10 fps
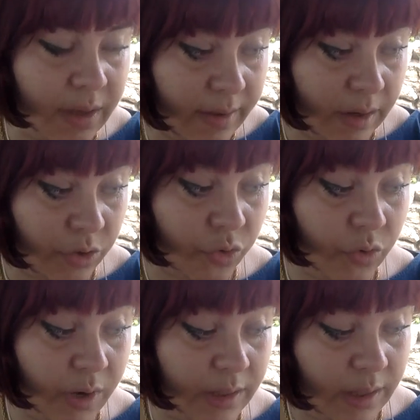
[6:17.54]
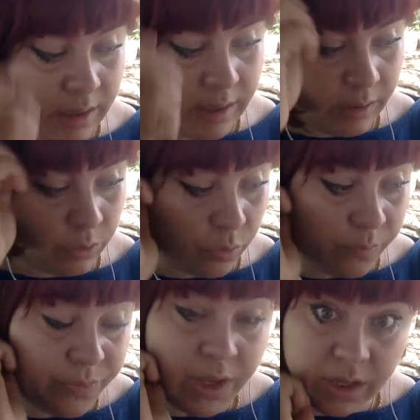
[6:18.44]
retrograde, and Keto
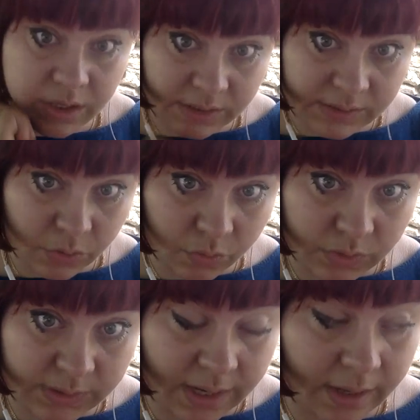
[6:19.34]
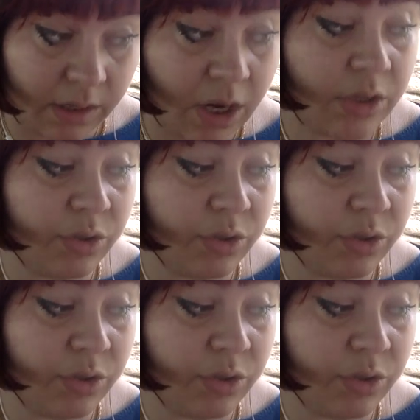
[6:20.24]
in his own sign.